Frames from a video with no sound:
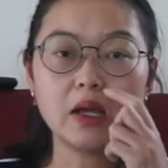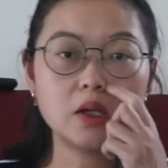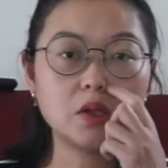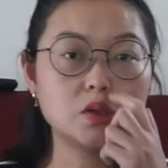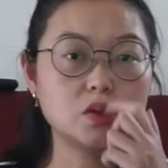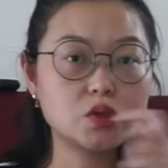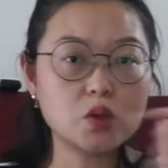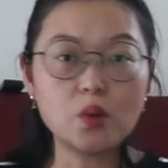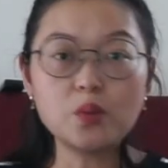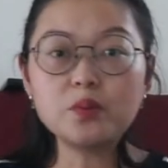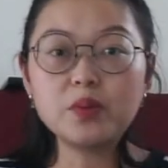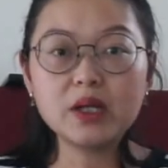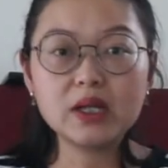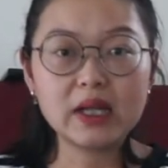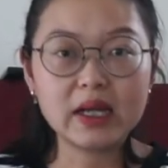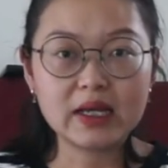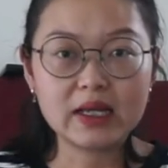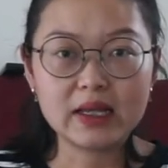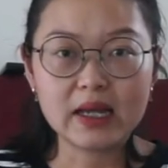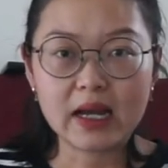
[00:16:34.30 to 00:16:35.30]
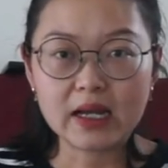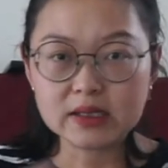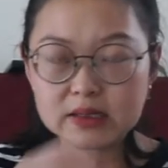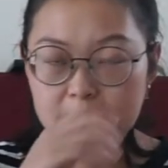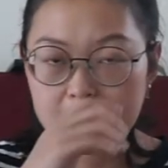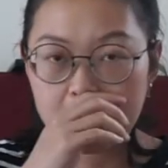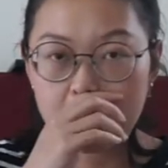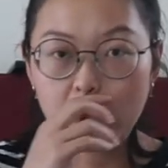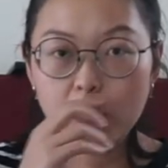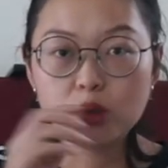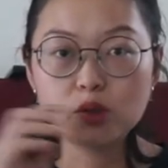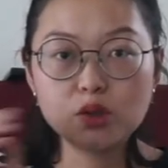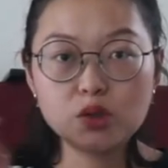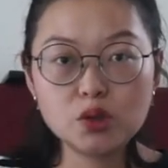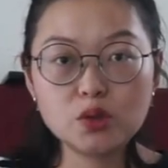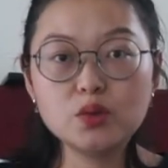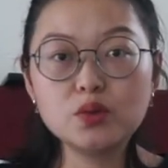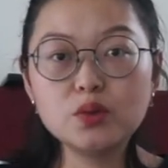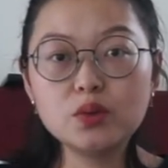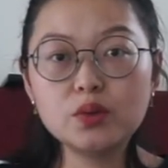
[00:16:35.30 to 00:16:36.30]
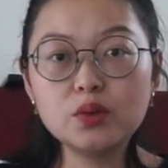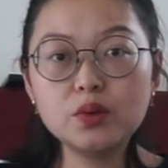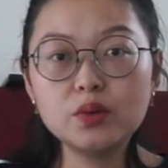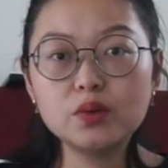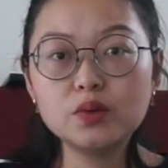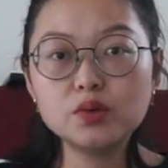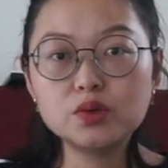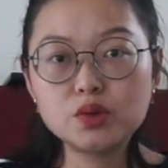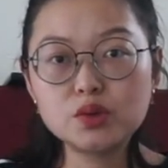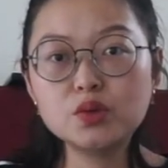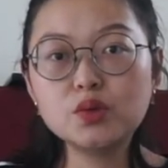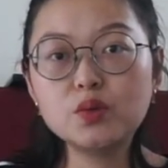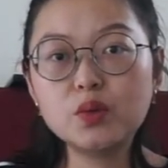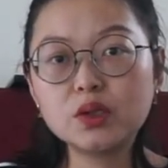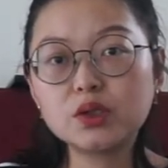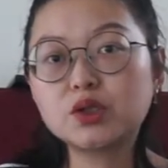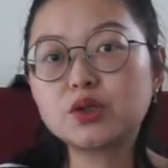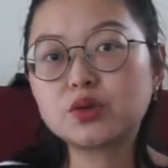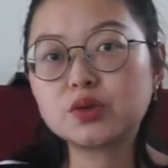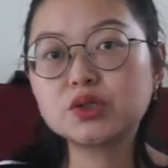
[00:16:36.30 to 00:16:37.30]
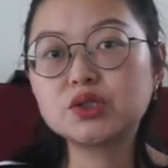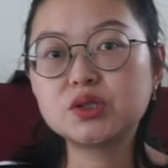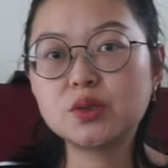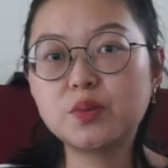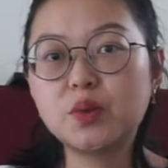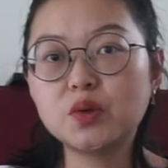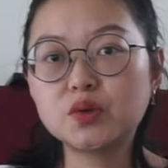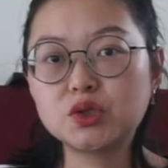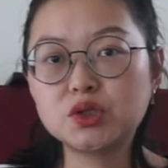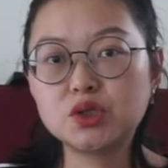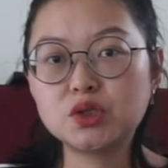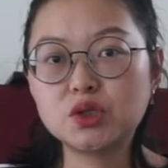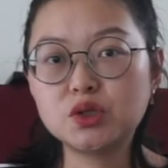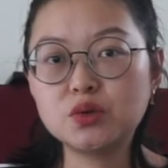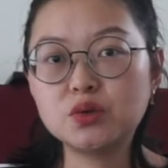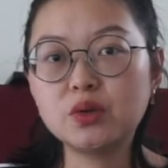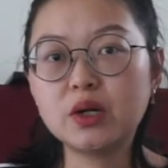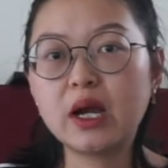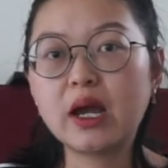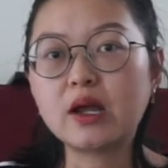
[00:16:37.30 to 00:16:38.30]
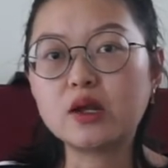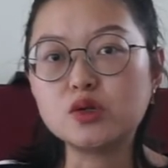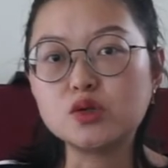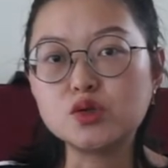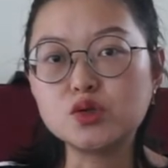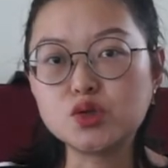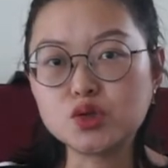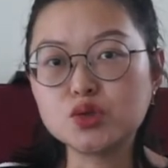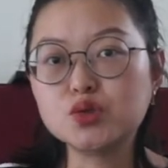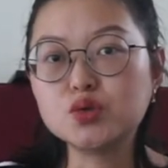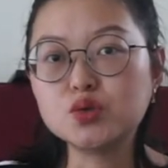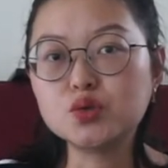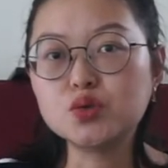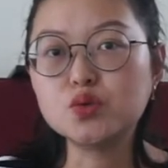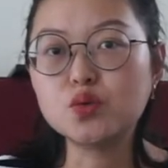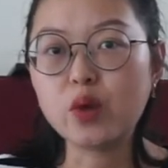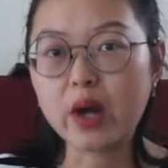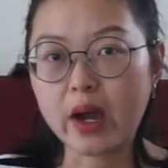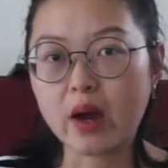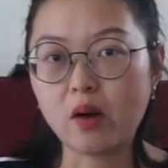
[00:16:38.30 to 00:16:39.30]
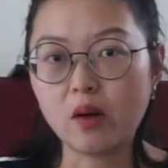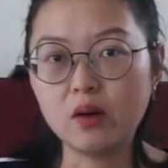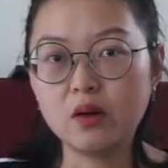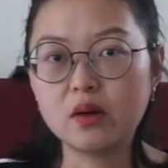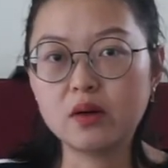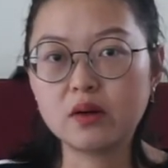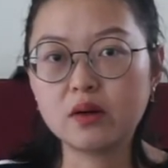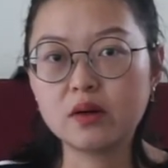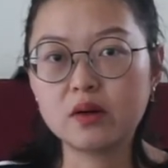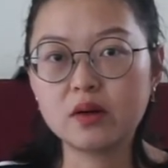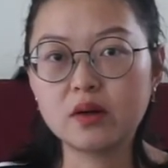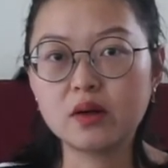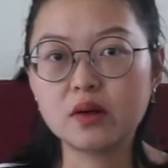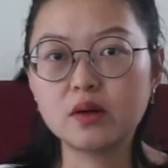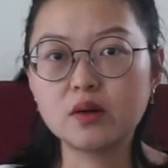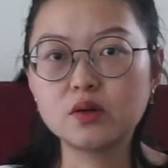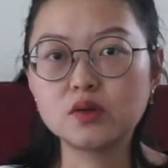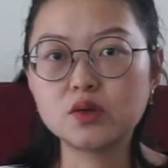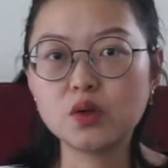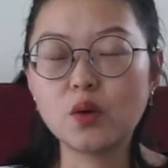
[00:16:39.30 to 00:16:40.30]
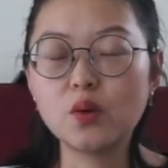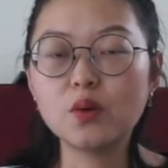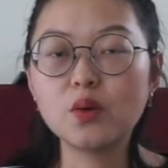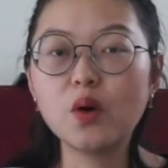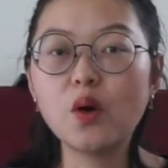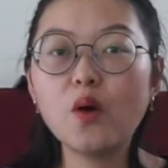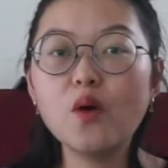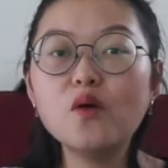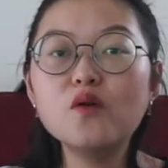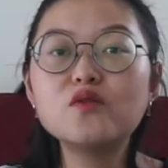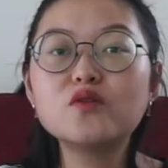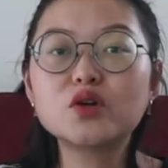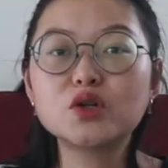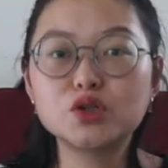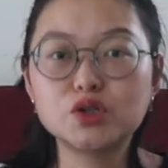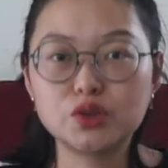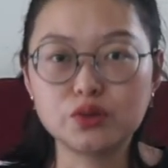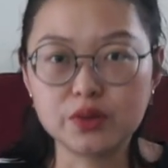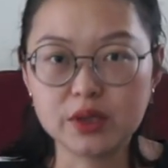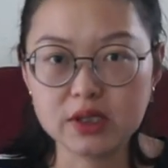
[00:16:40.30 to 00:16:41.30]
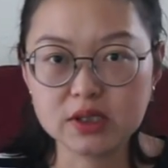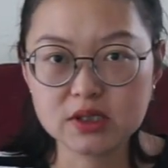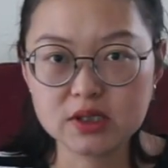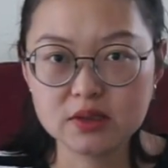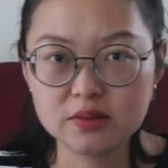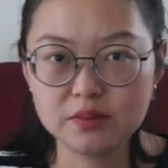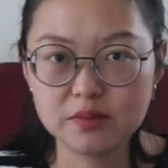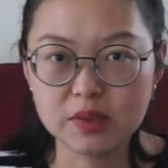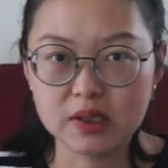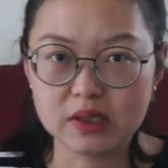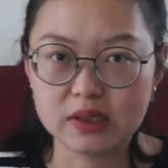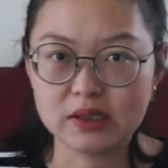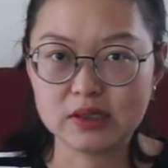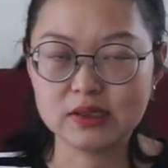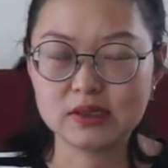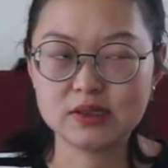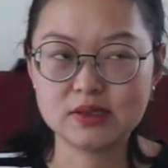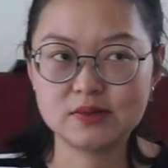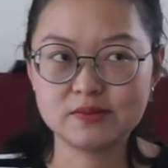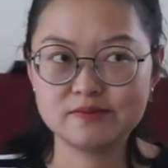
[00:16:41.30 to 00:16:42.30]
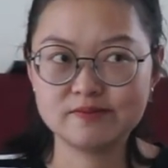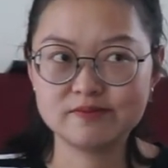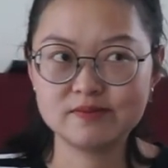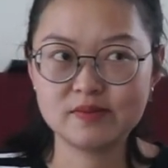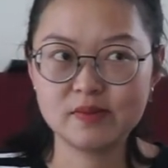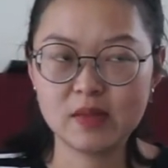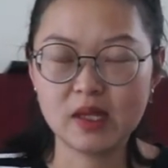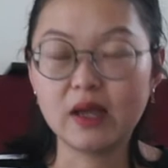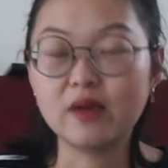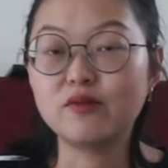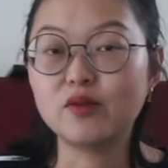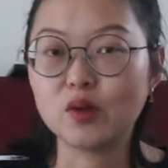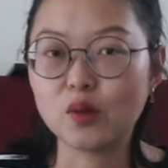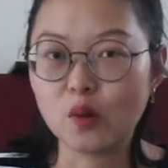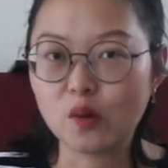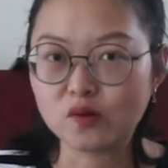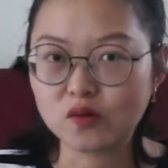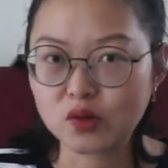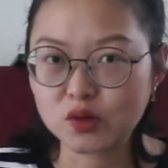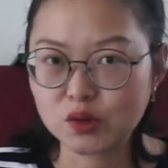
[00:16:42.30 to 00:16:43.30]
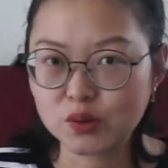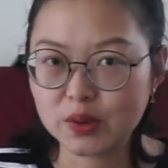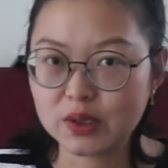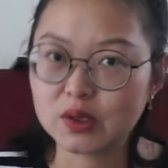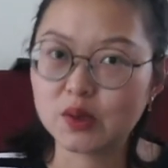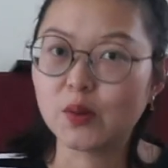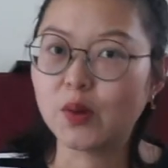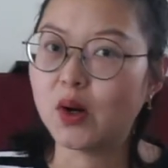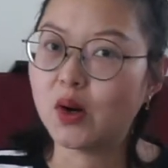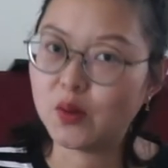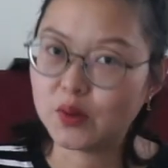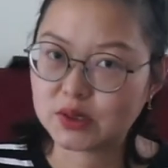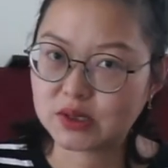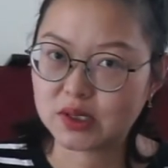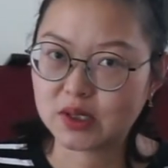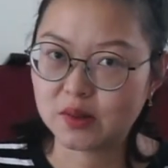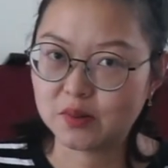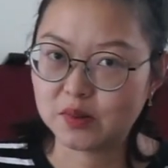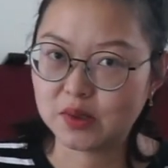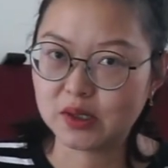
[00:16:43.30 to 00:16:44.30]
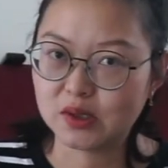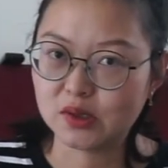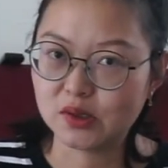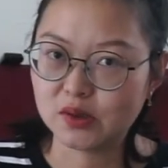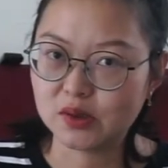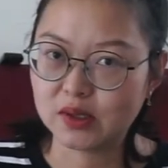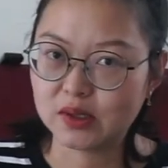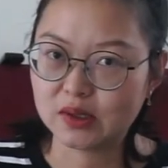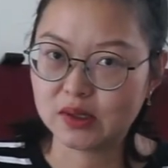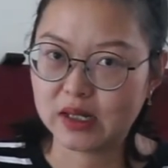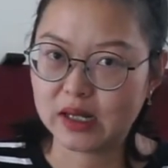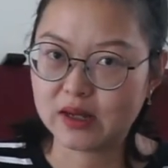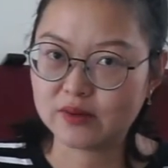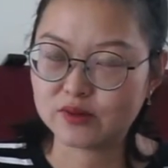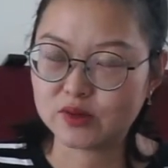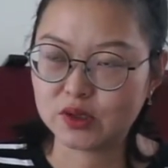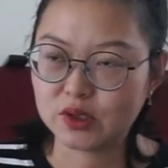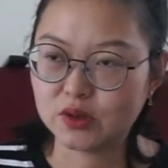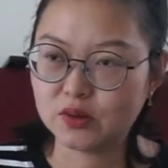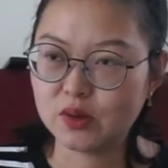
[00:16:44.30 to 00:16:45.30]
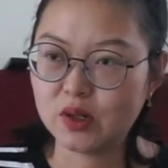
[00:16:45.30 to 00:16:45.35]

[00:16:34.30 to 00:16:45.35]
don't be like that. Do what you're supposed to do and do well. Don't overdo it, because if you overdo it, they'll always come in and look after you.